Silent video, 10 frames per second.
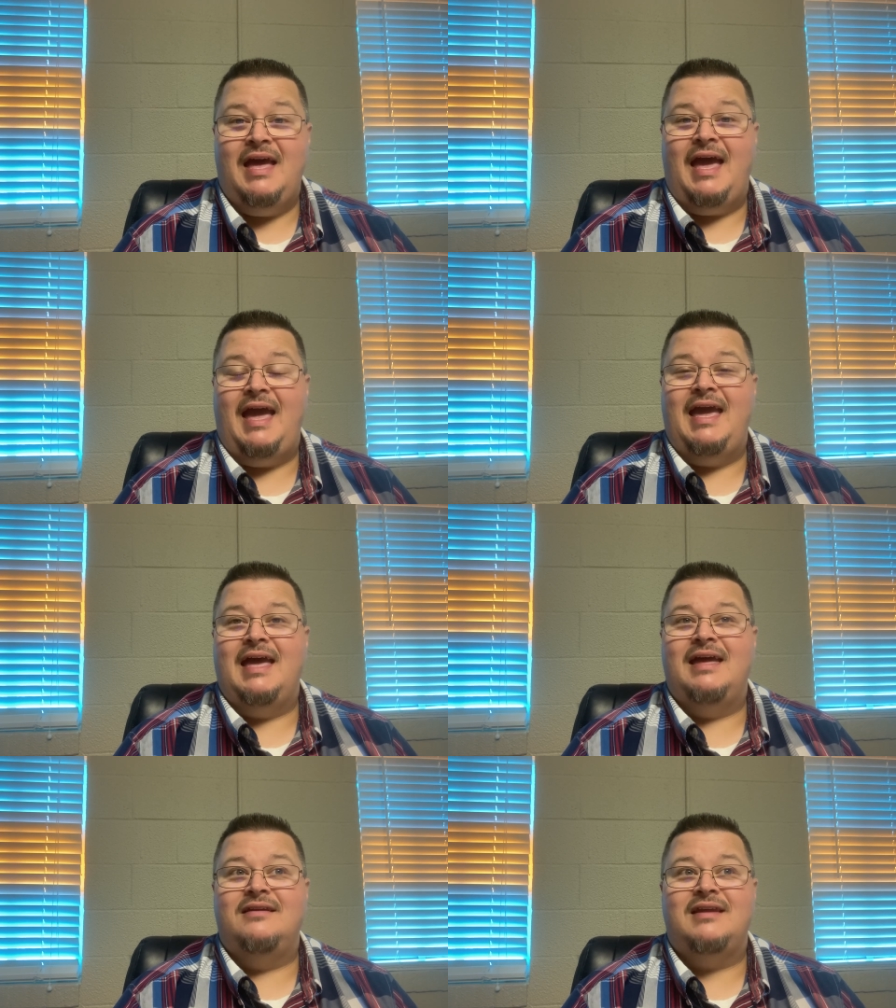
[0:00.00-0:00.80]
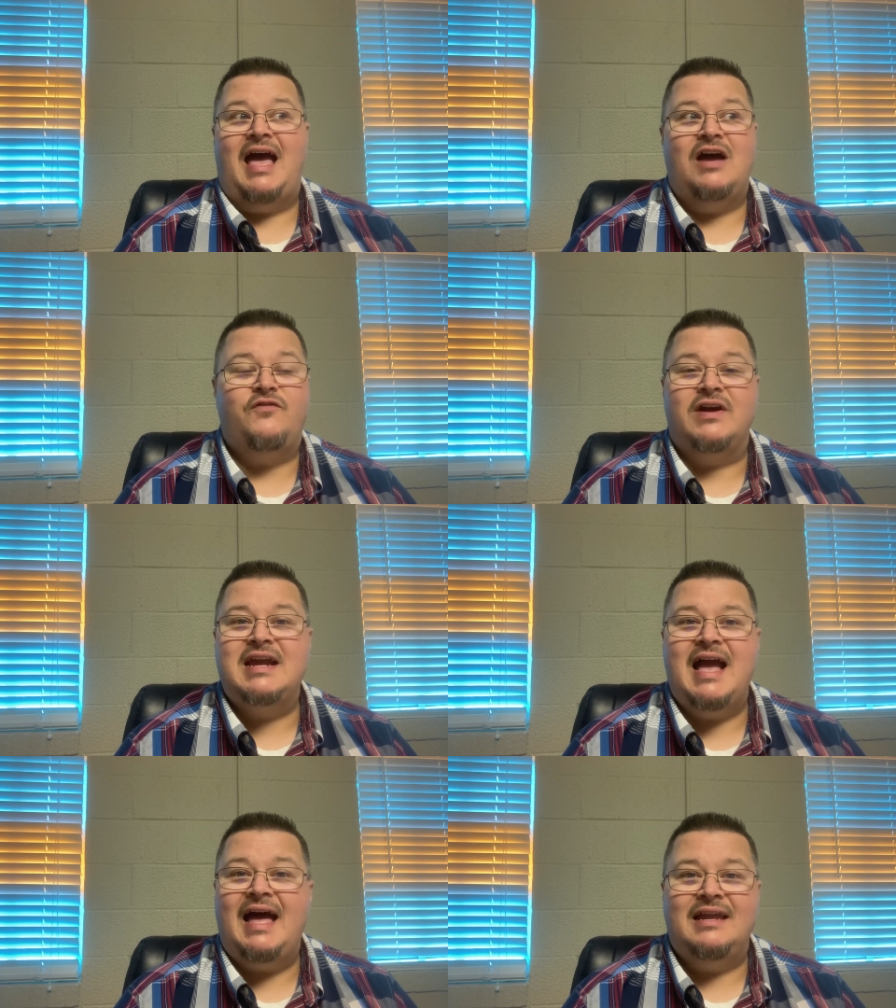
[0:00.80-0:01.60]
and I
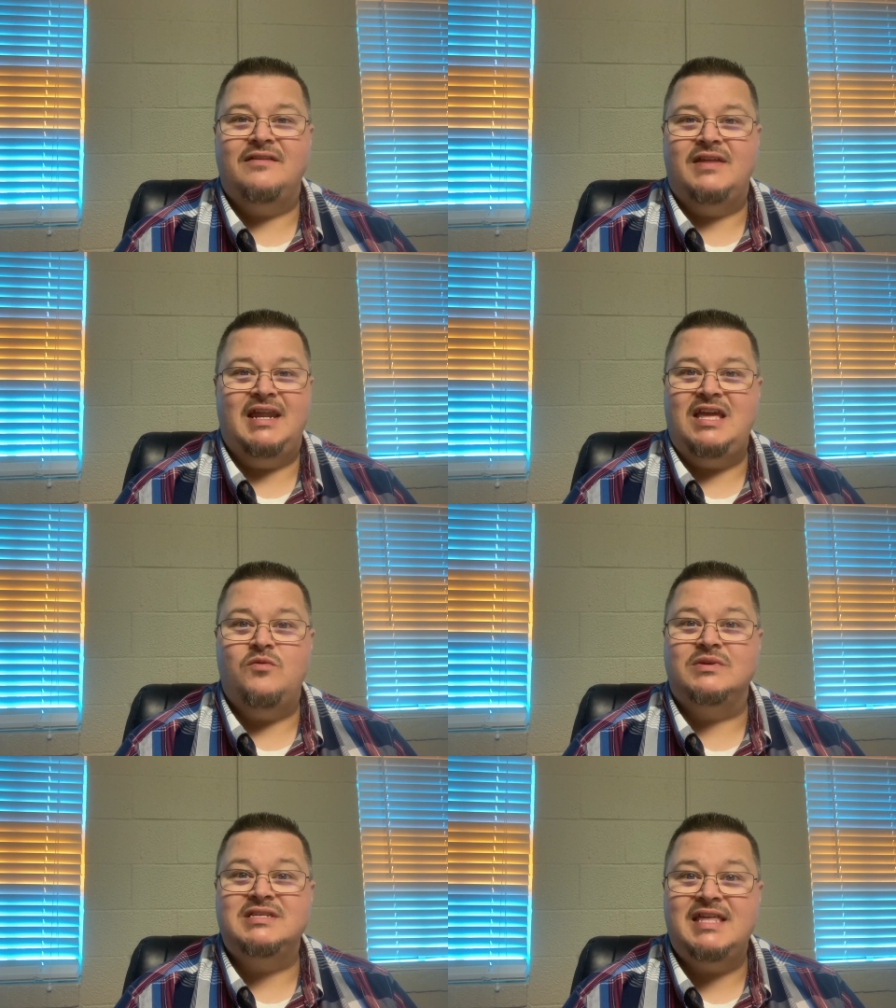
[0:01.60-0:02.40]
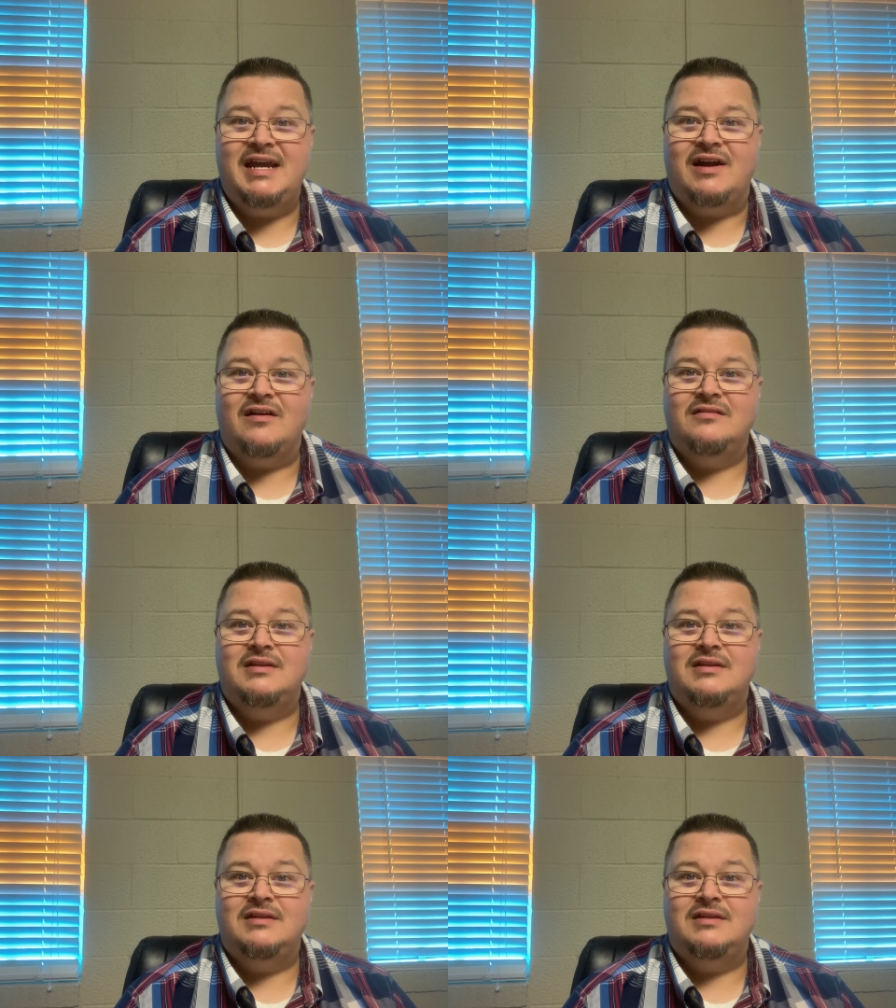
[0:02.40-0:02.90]
forgot that he was there.